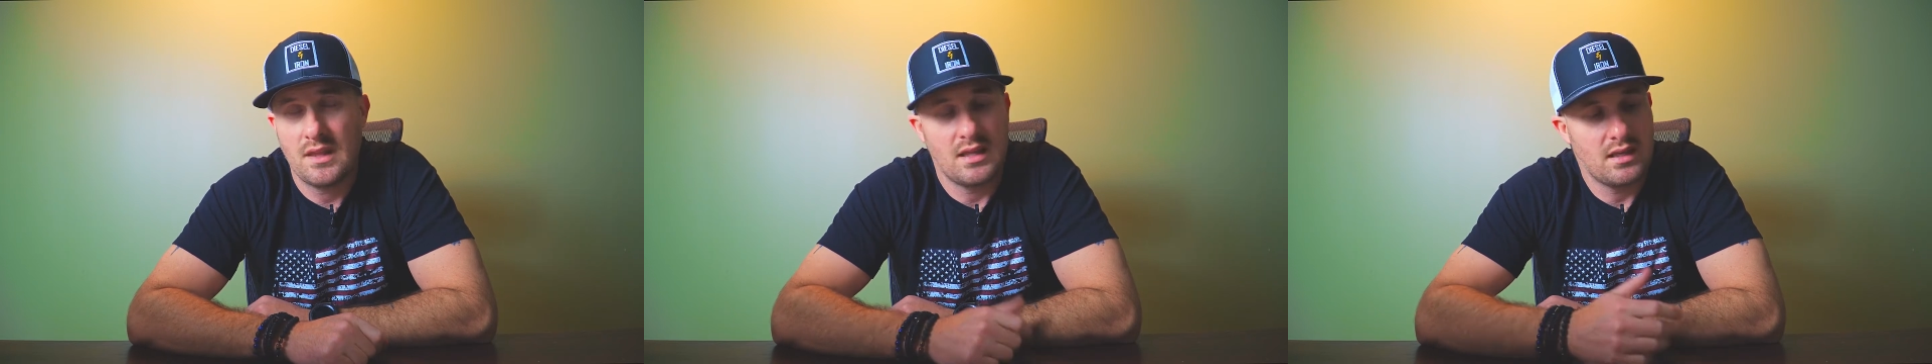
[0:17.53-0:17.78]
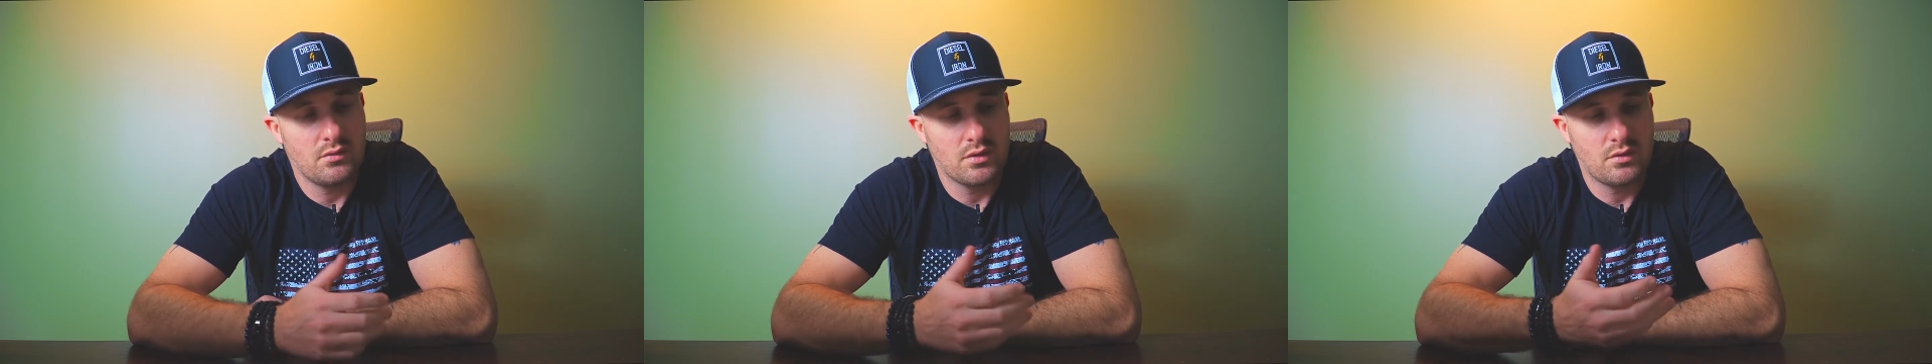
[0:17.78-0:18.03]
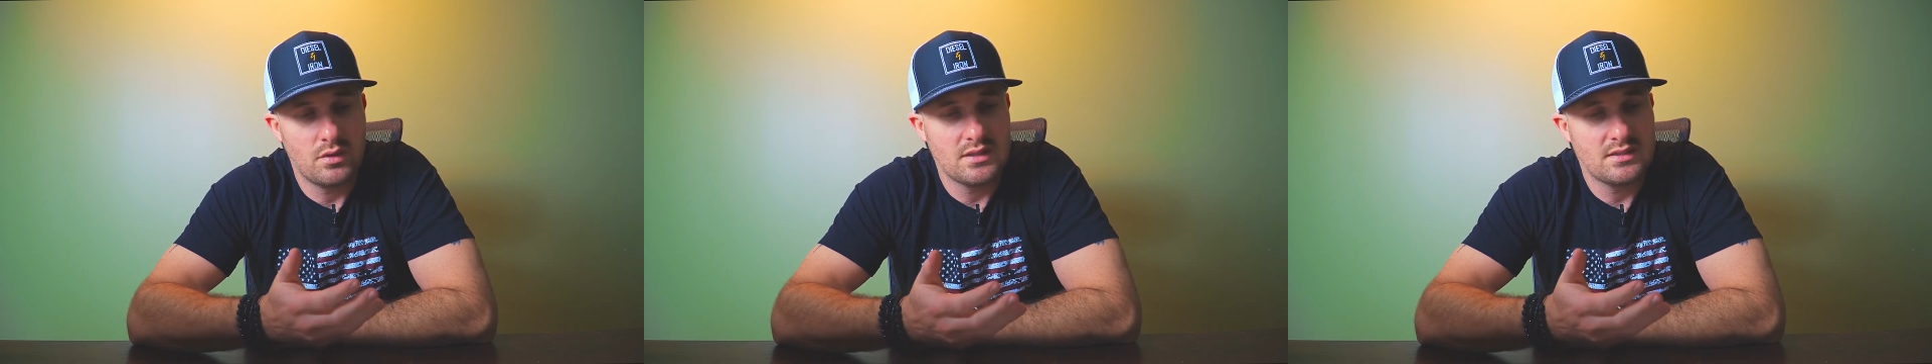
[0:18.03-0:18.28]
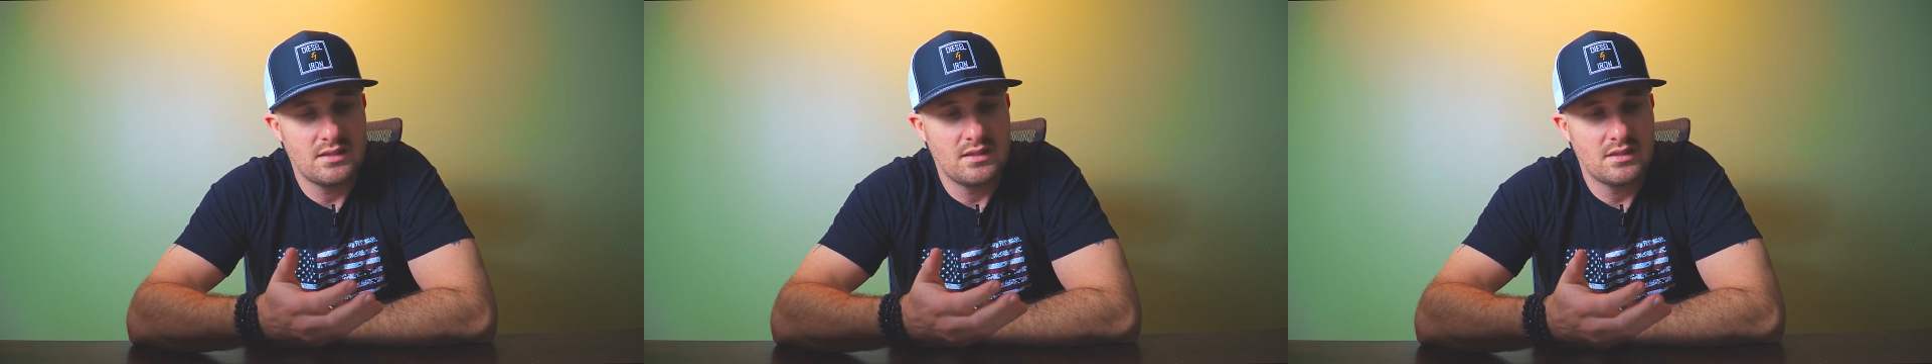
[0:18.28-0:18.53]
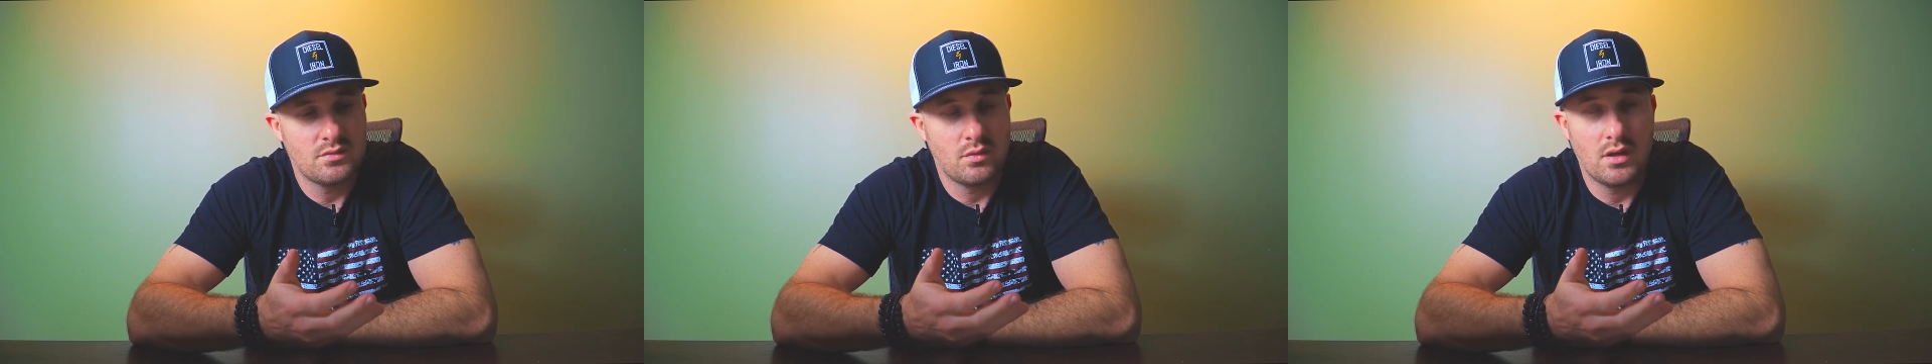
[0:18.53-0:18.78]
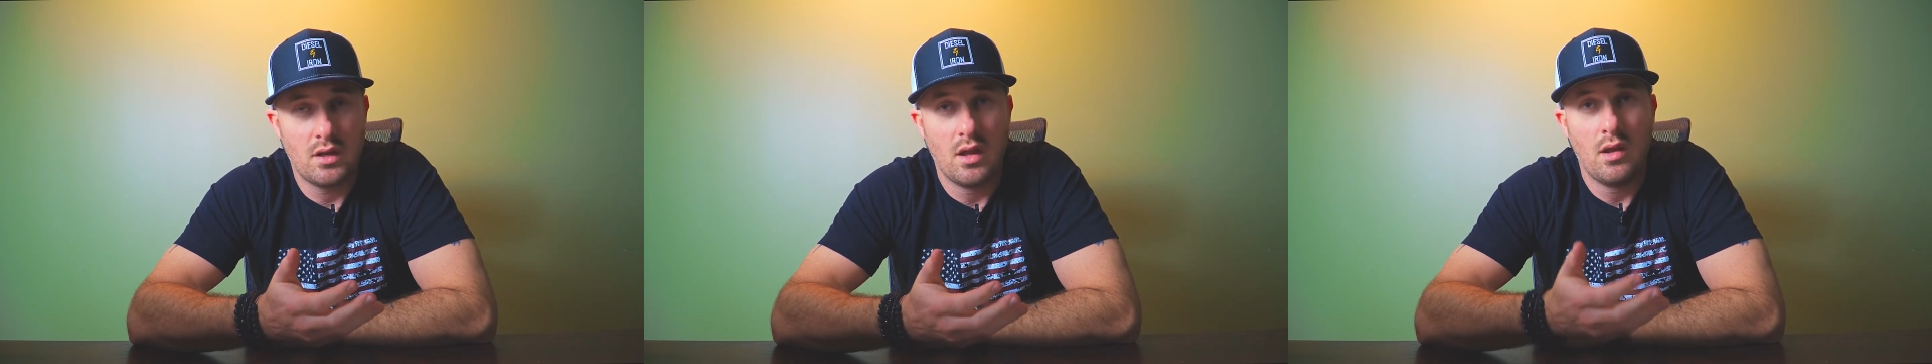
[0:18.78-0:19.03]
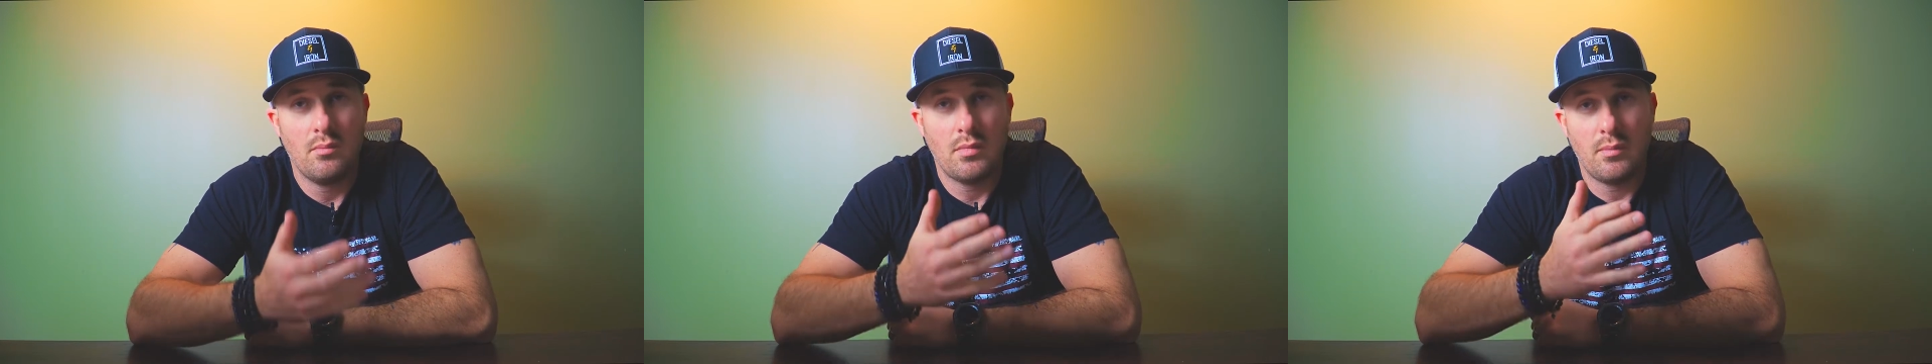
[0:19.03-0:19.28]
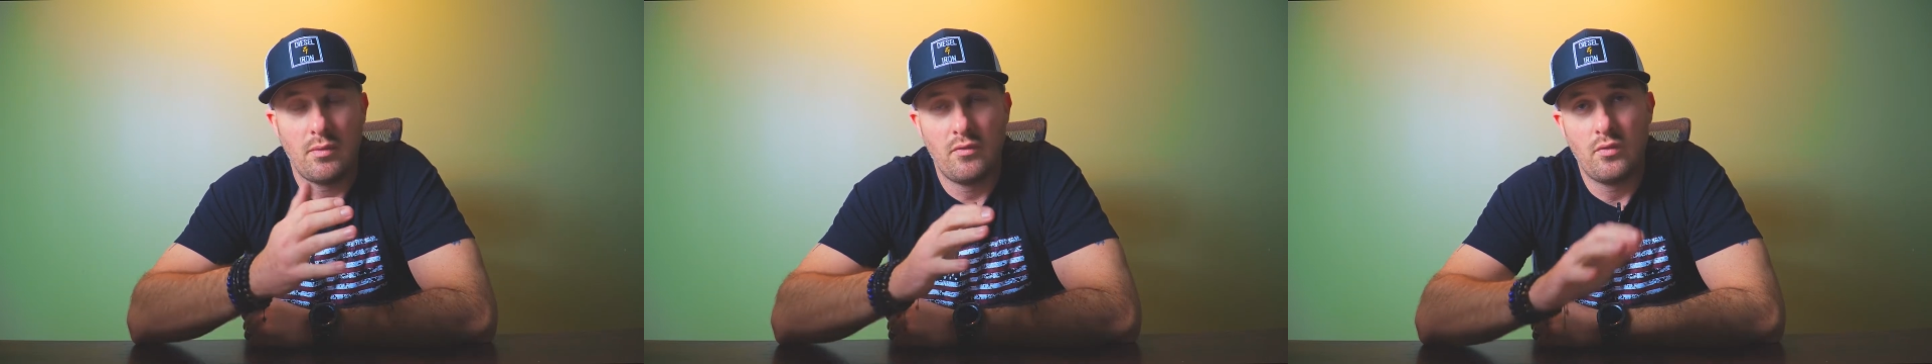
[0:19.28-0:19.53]
He requested this one,
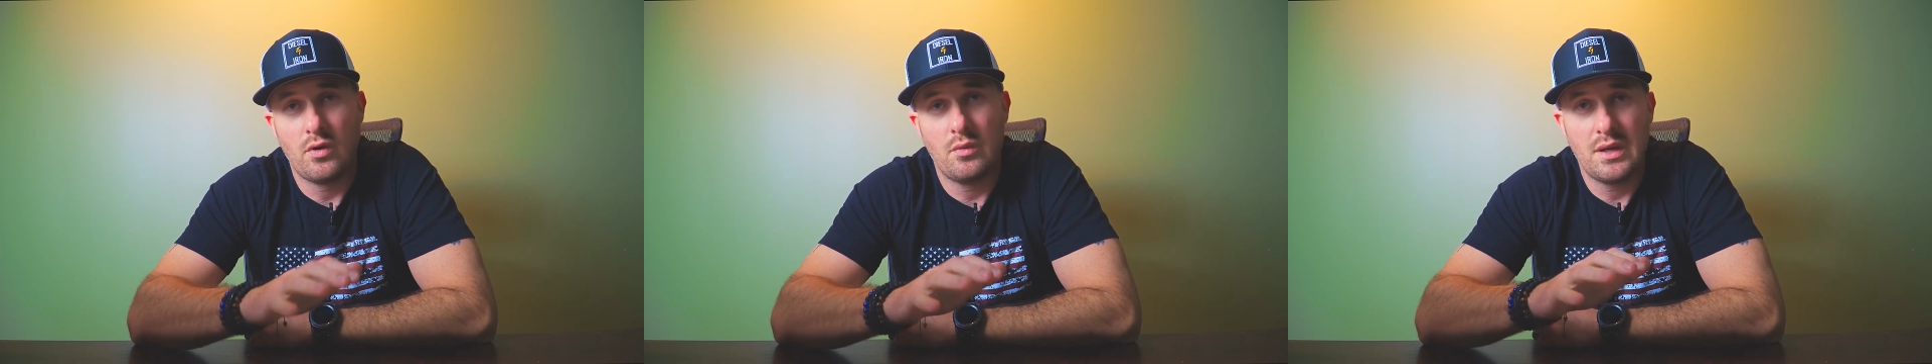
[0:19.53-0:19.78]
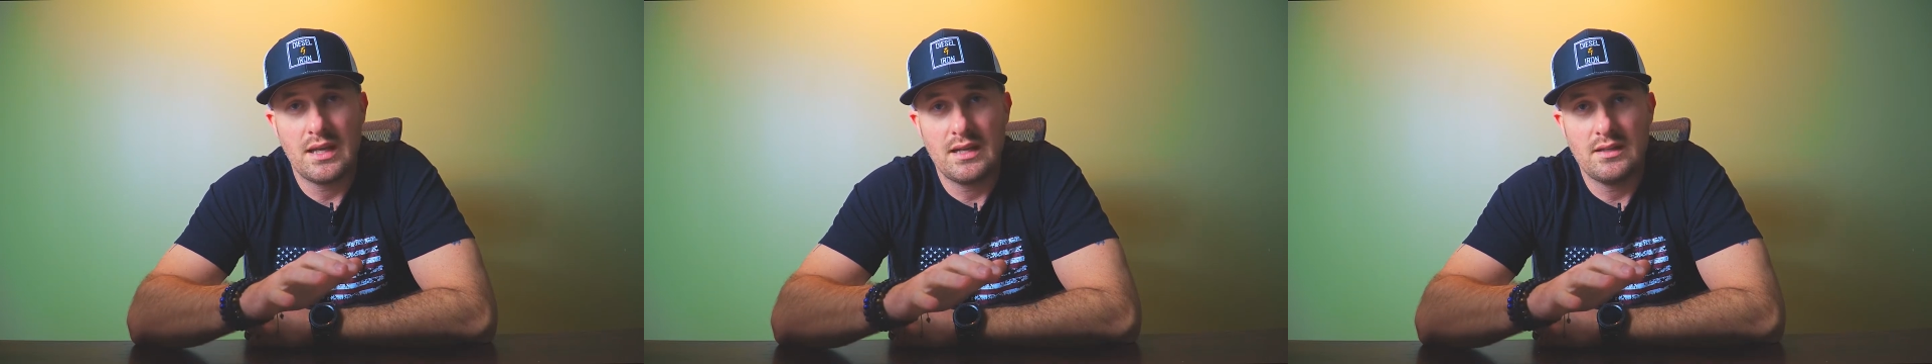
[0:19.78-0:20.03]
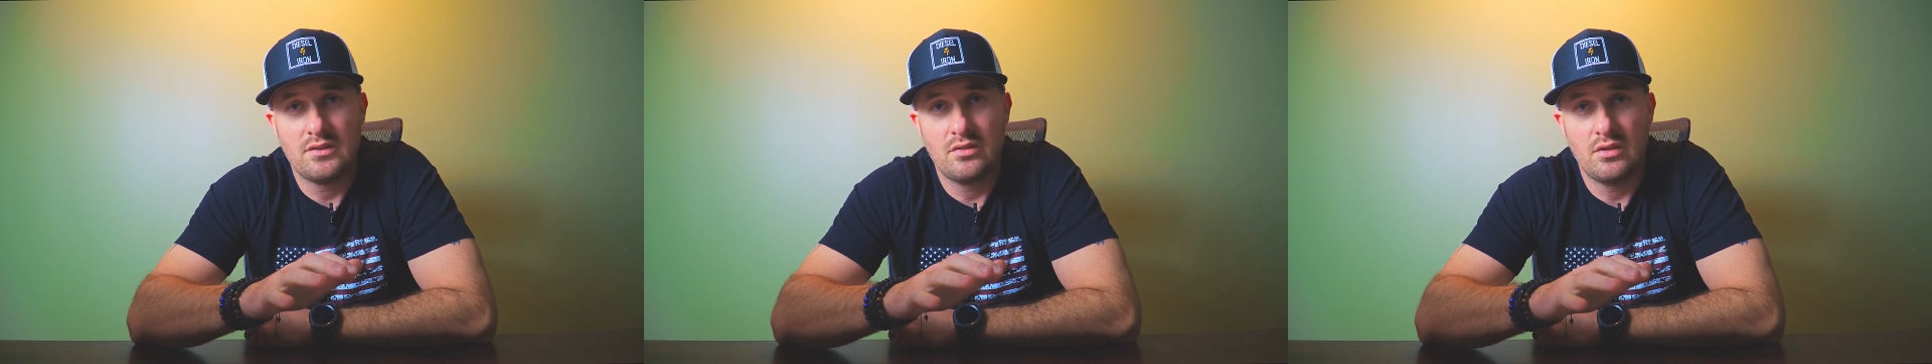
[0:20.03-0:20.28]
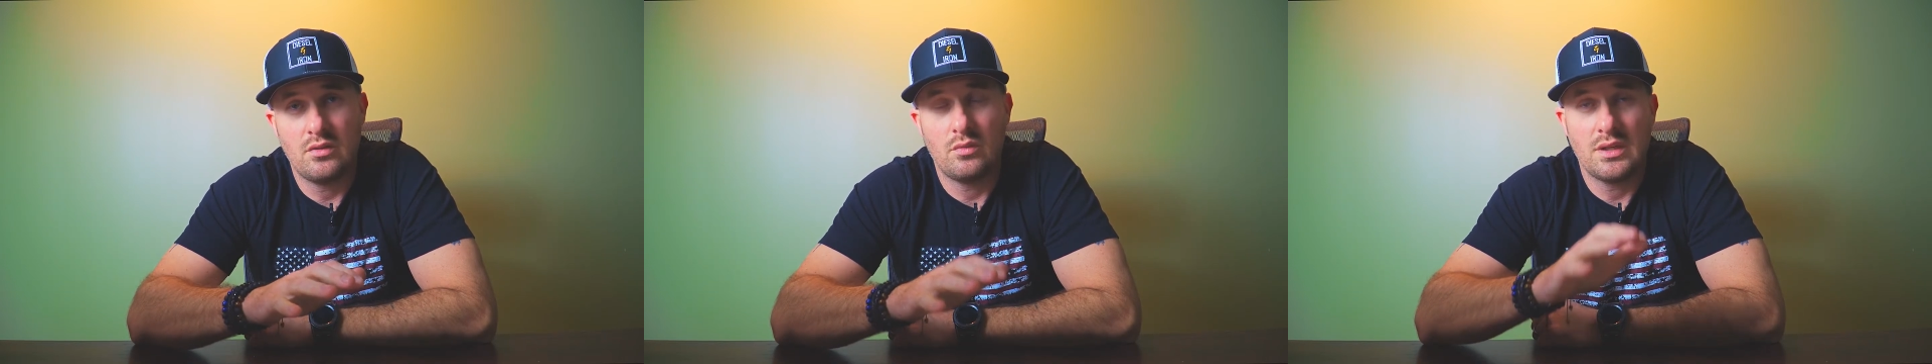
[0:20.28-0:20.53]
but before we get into it,